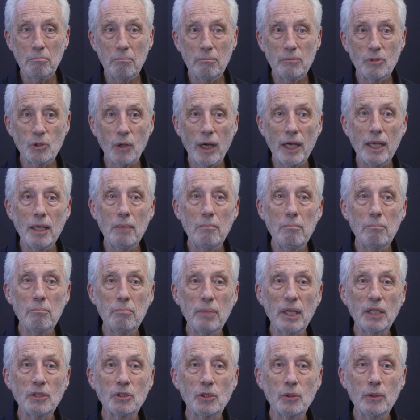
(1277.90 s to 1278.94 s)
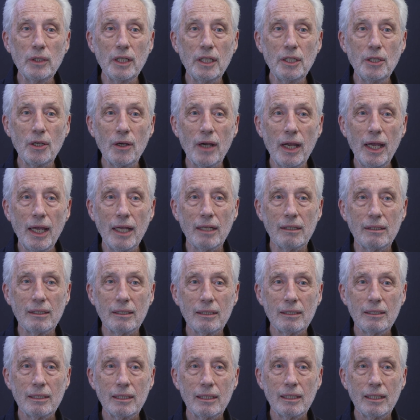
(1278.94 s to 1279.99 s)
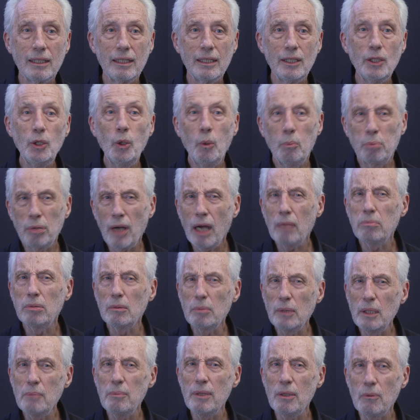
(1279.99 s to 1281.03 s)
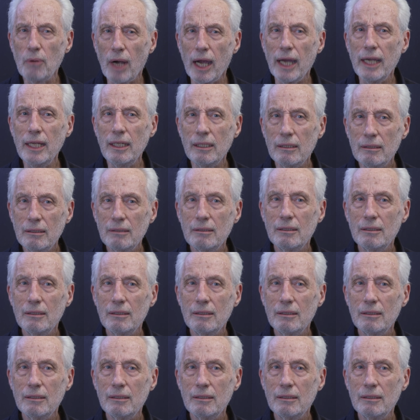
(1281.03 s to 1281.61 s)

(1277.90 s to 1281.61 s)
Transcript: Try and picture it in your head. You'll probably be right.